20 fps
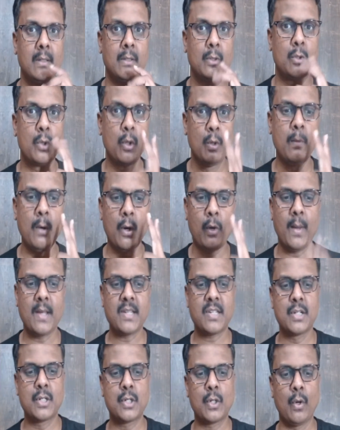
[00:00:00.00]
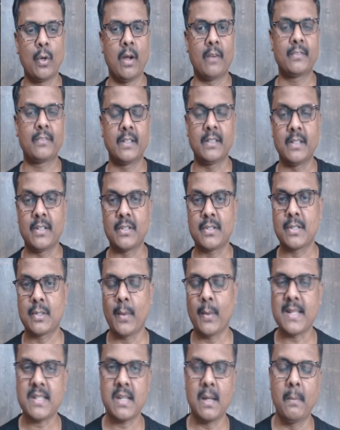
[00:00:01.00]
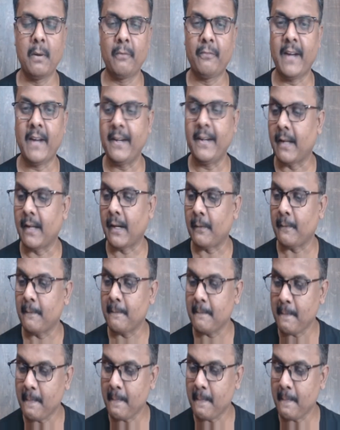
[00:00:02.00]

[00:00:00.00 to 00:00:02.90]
2 more questions to go after this. Question number 5 now.